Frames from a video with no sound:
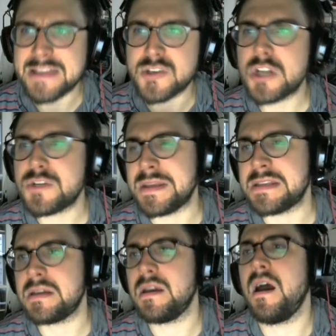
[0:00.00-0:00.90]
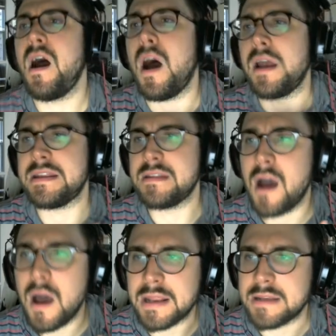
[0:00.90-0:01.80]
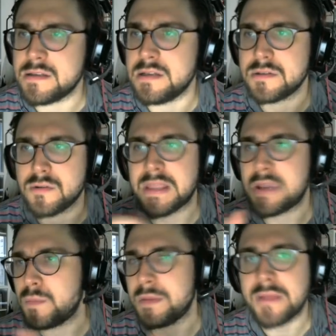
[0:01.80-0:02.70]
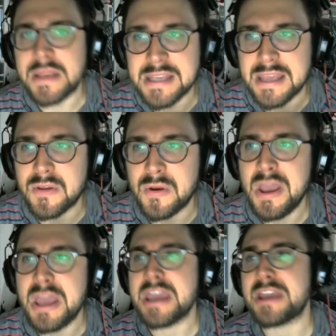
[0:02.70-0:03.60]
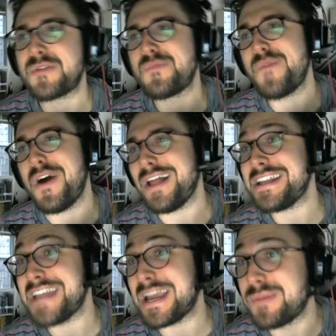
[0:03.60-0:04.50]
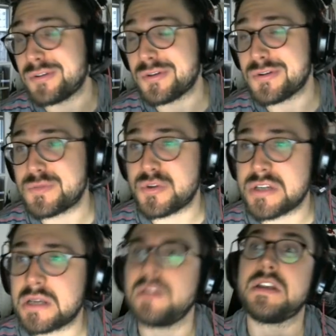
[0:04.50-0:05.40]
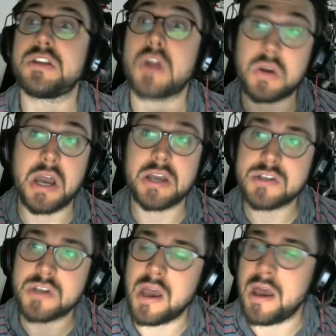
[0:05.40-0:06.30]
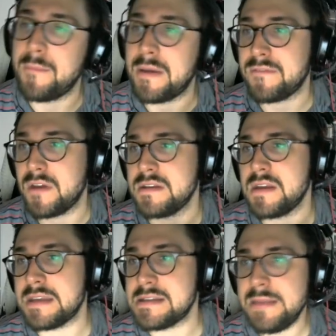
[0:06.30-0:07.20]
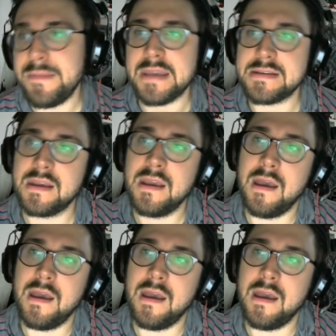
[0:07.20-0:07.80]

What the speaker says: judgment on it so they couldn't be played together, a lot of deck builders, particularly Darknaj, my friend and teammate,